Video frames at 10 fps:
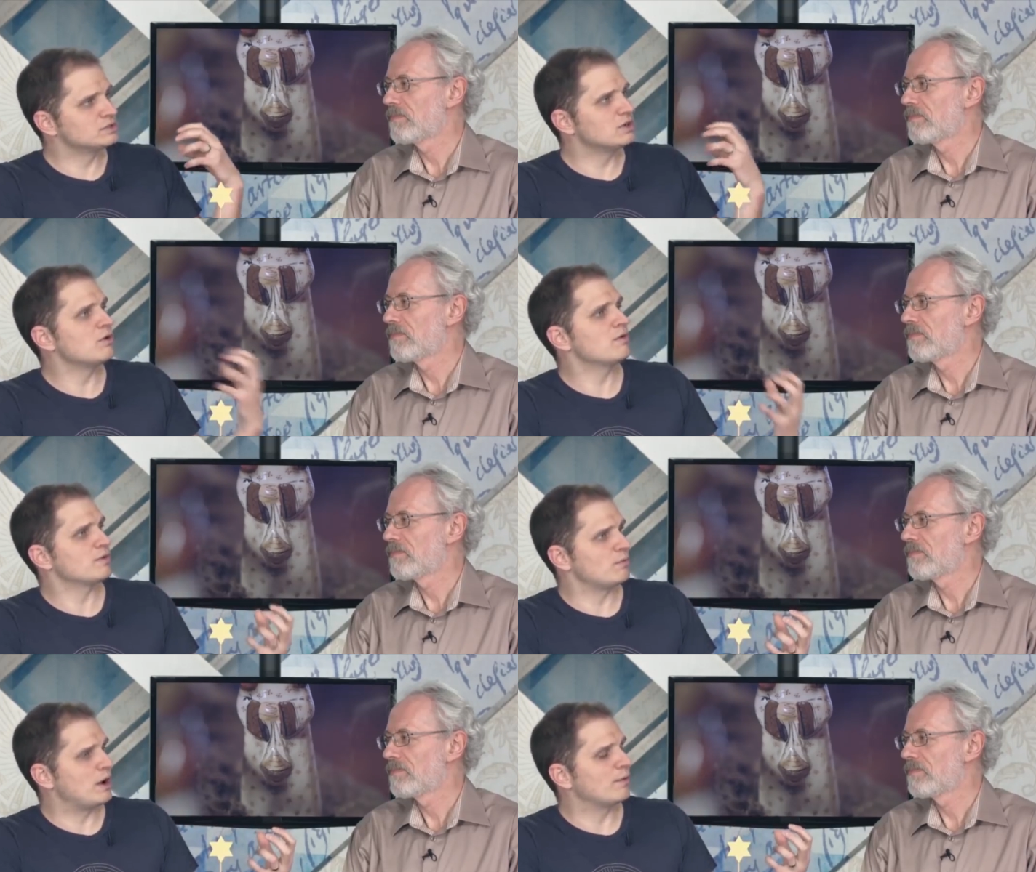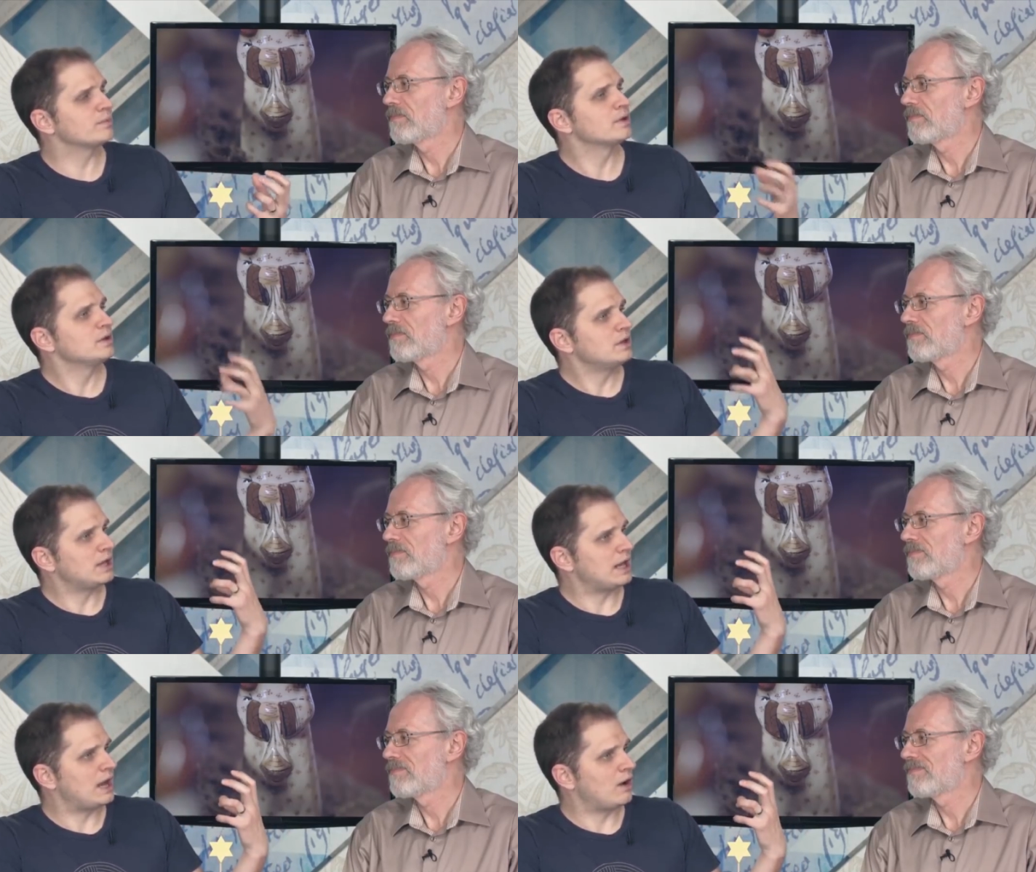Speaker 1: just so overwhelmed
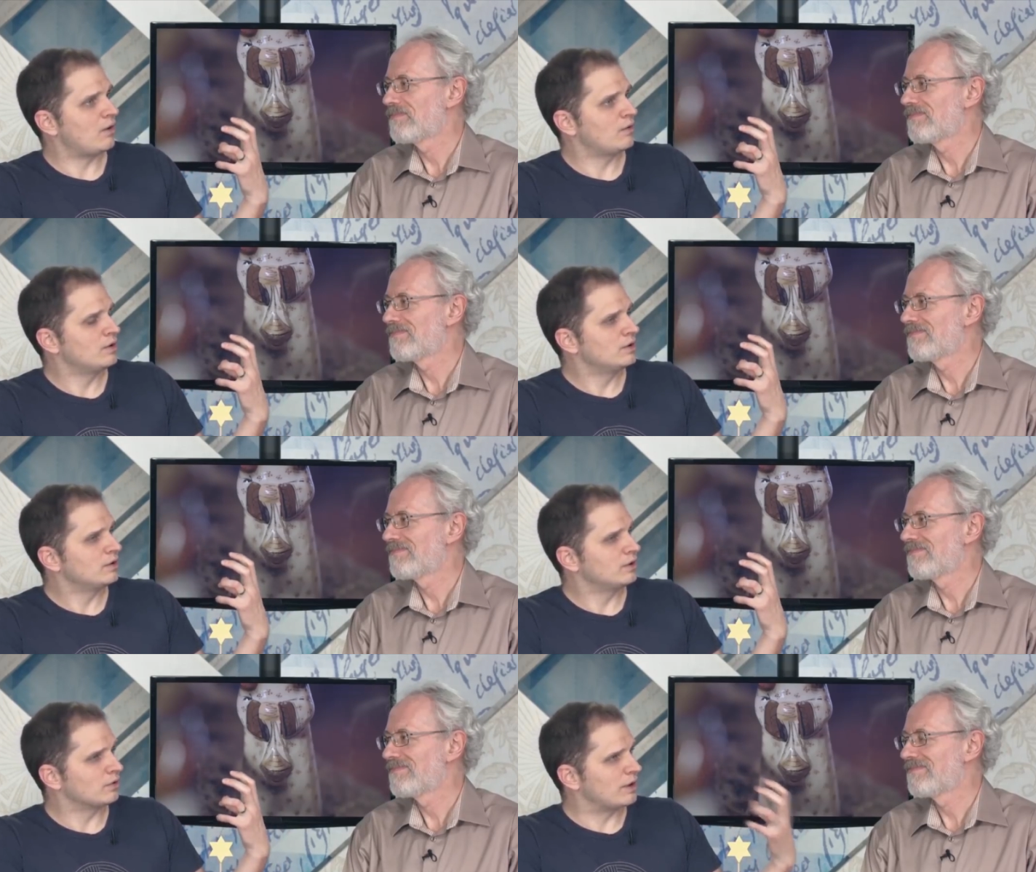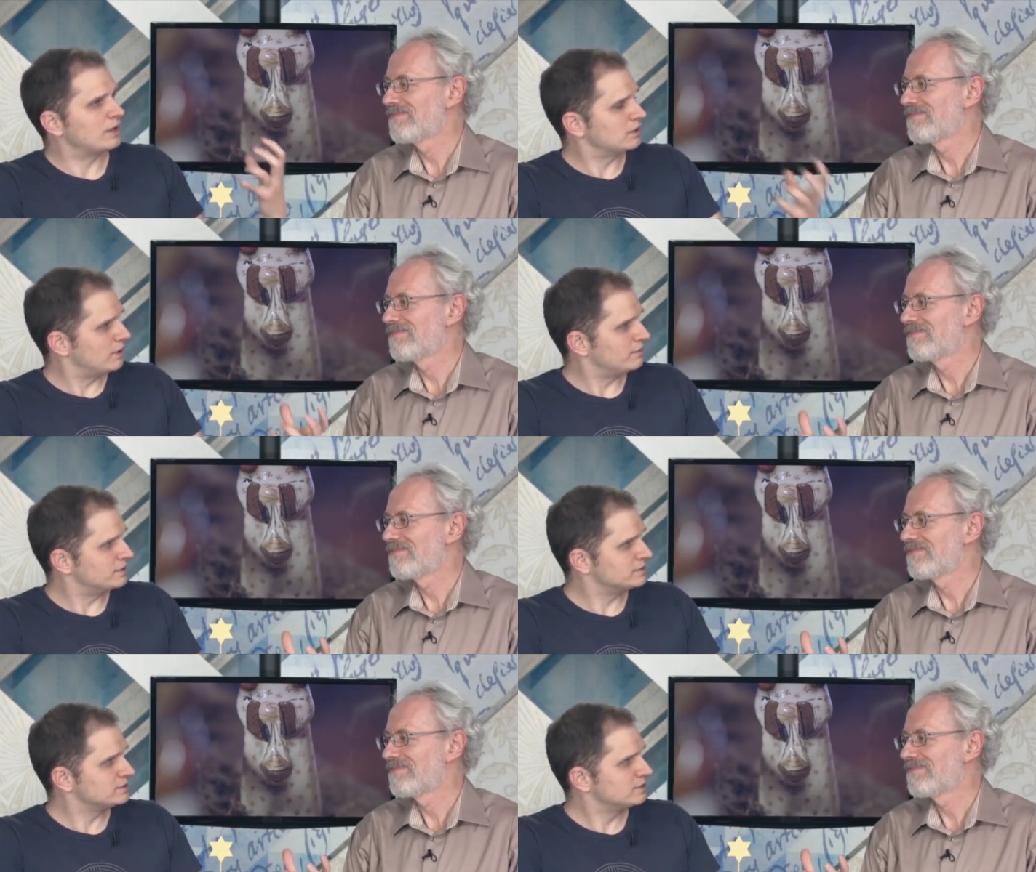at how great love
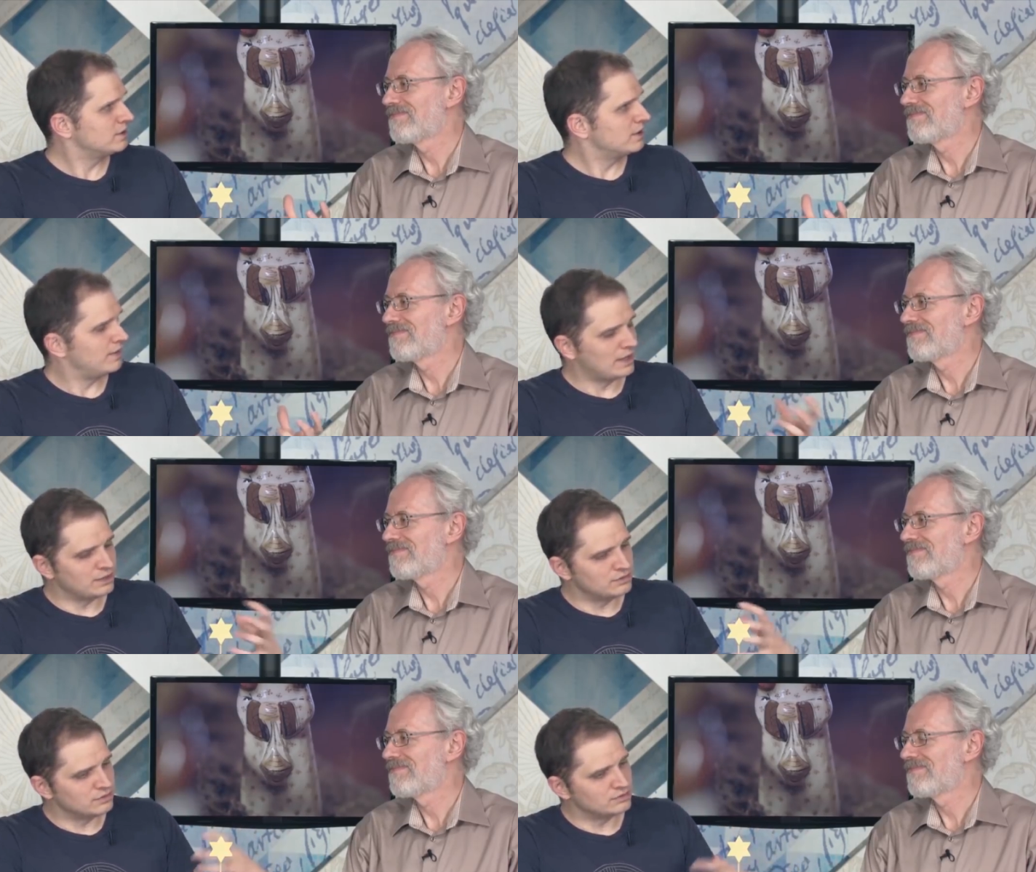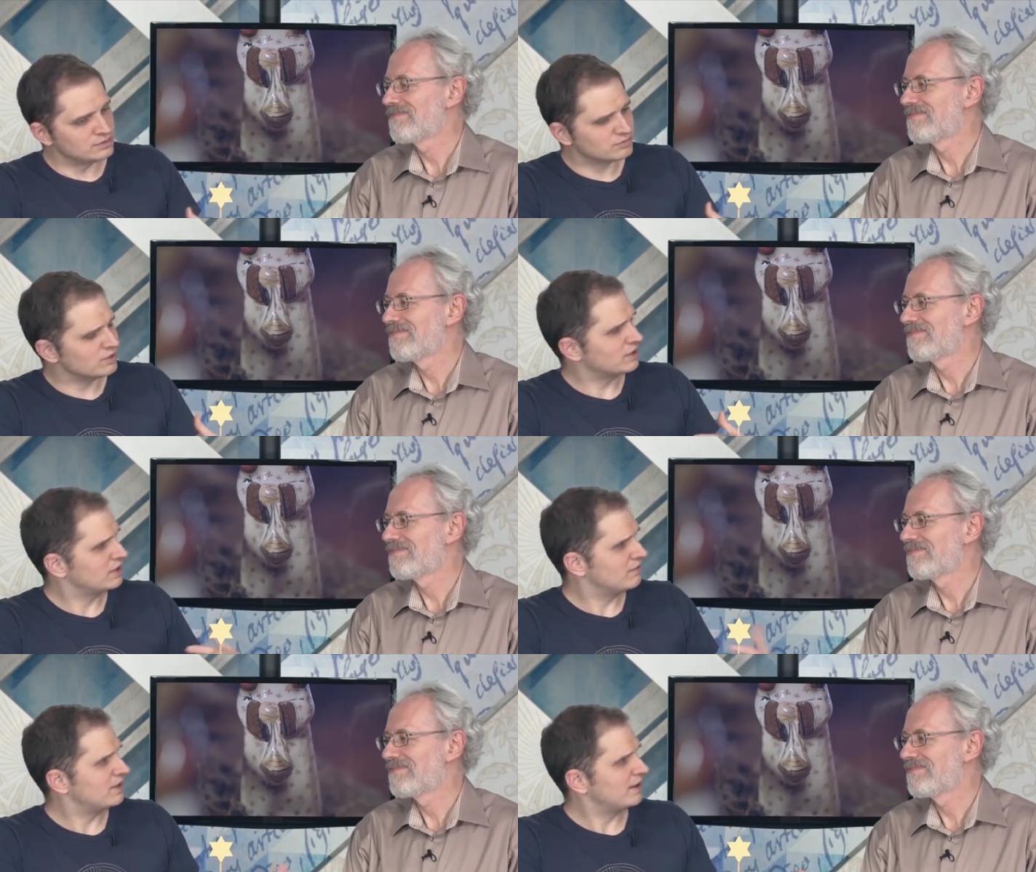is that you do just want to
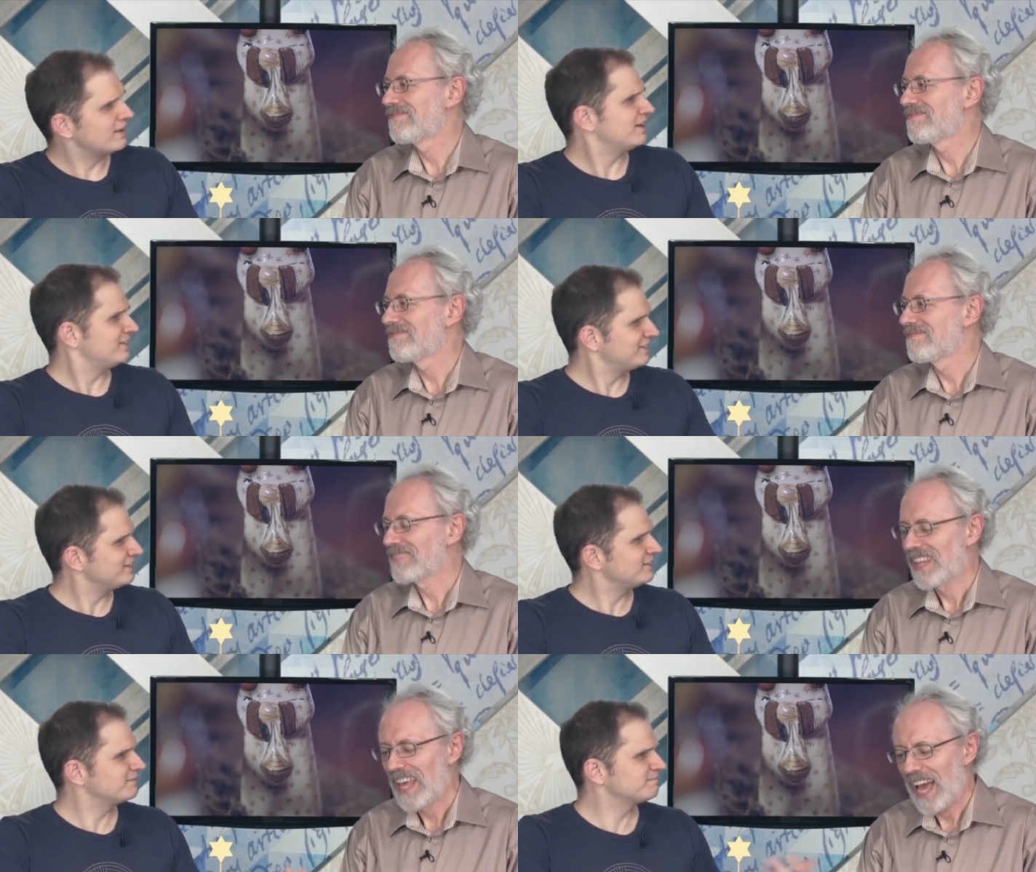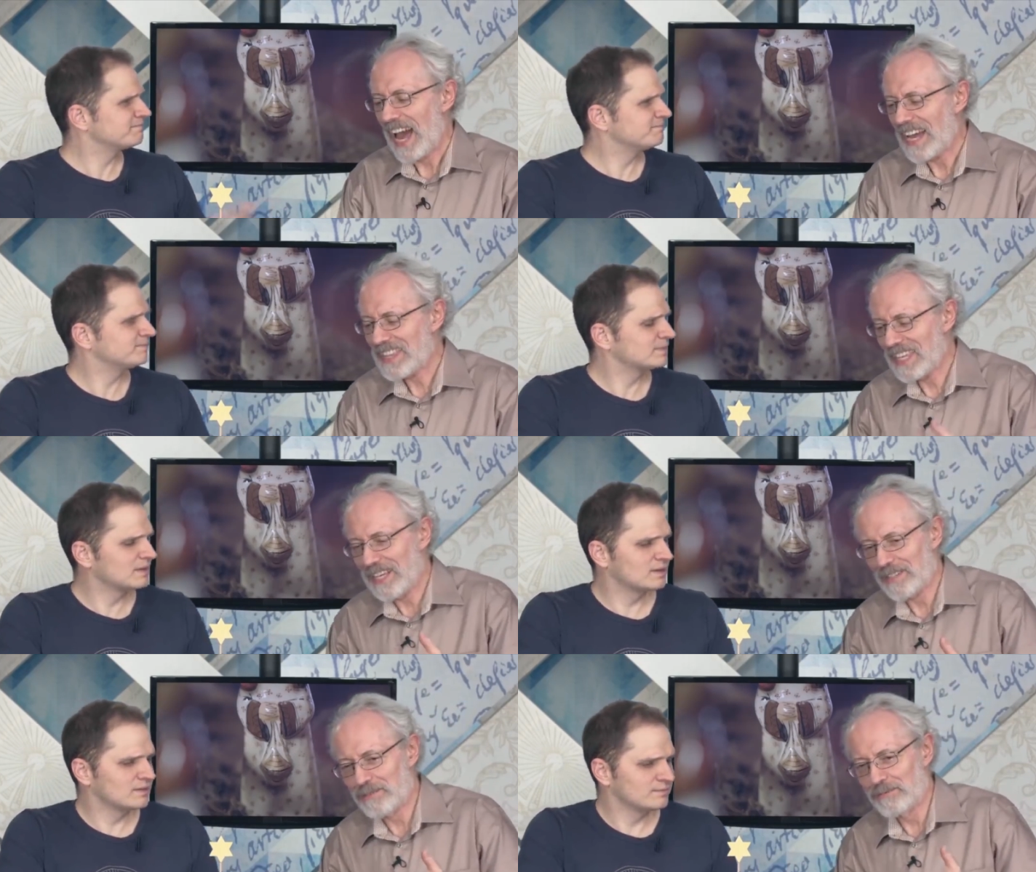give it out. I, you know,
Speaker 2: I
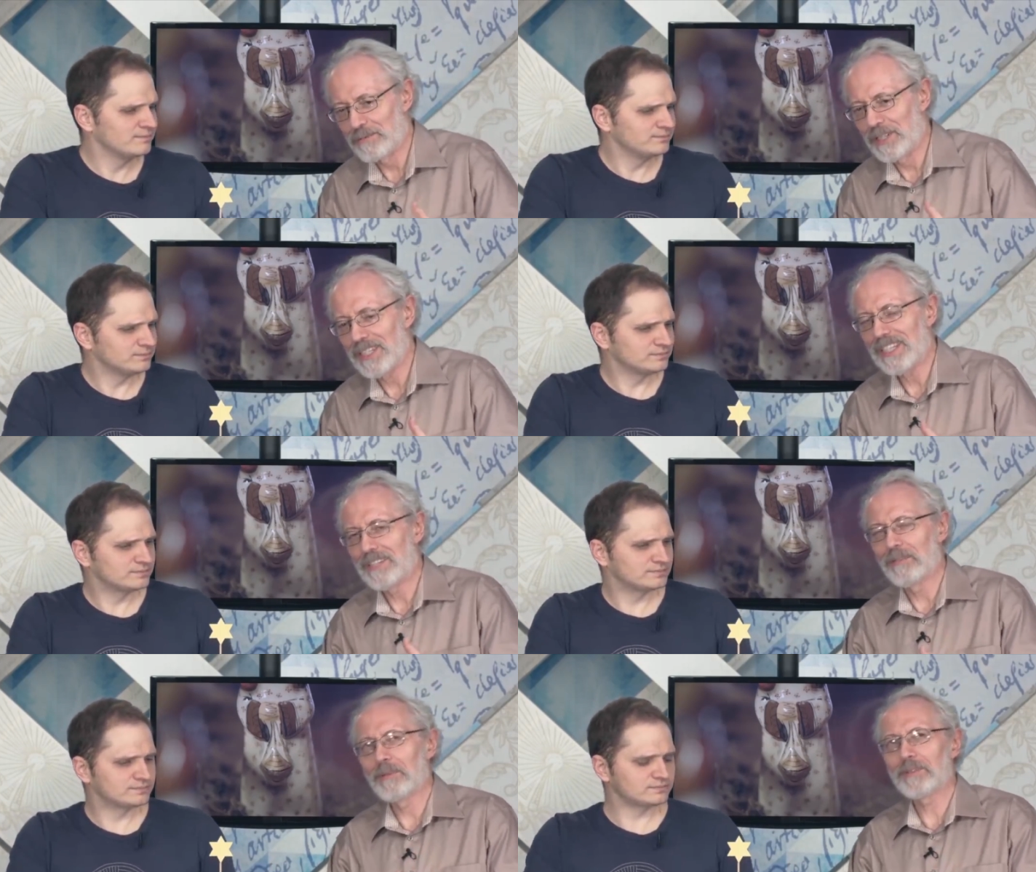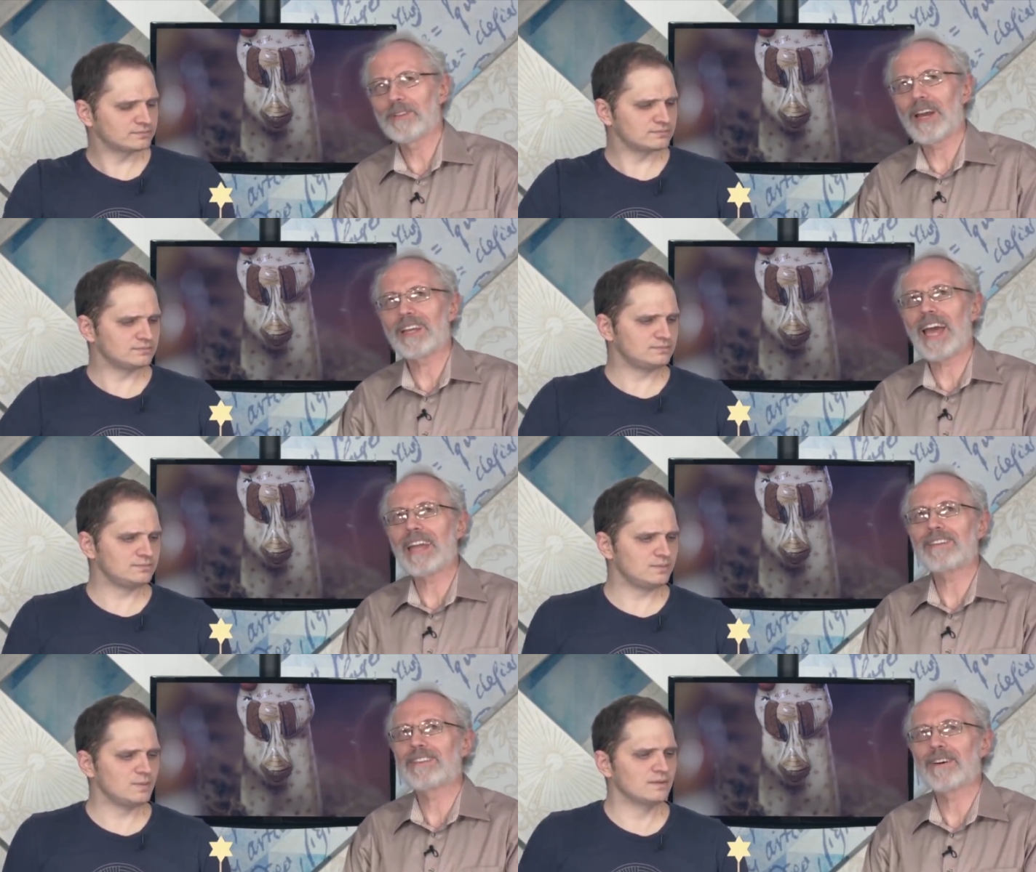think it's really cool to, I
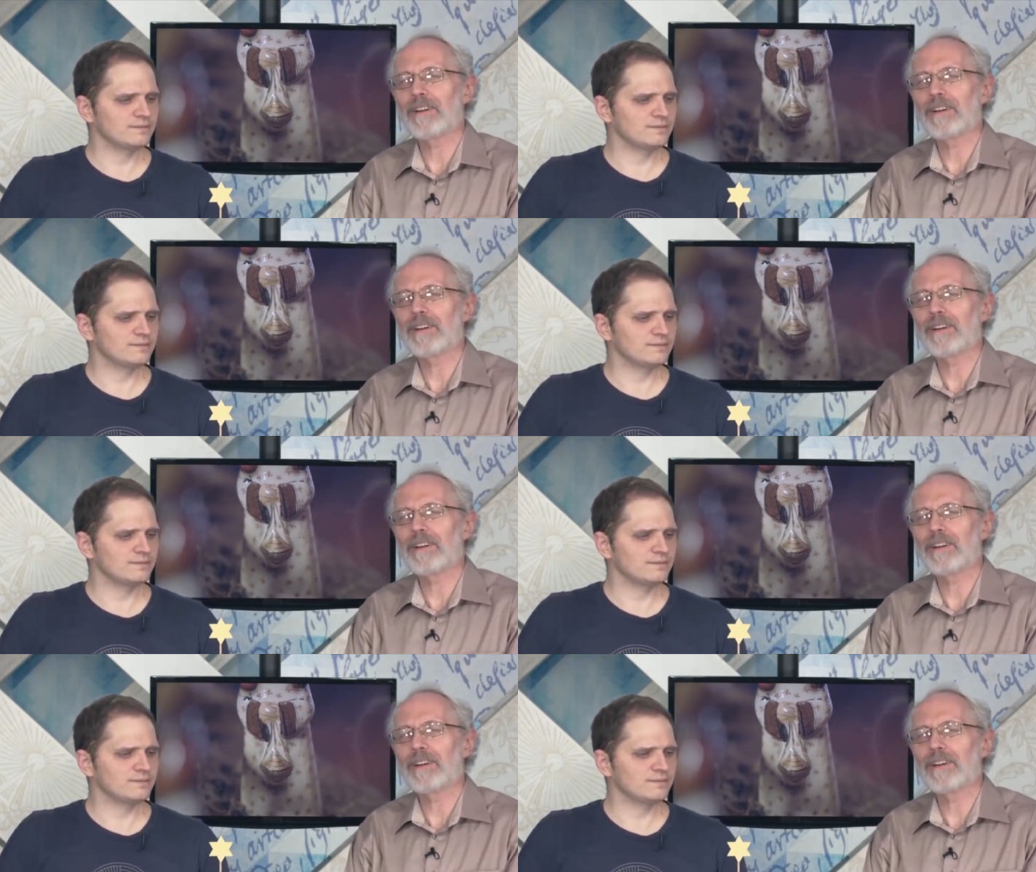hadn't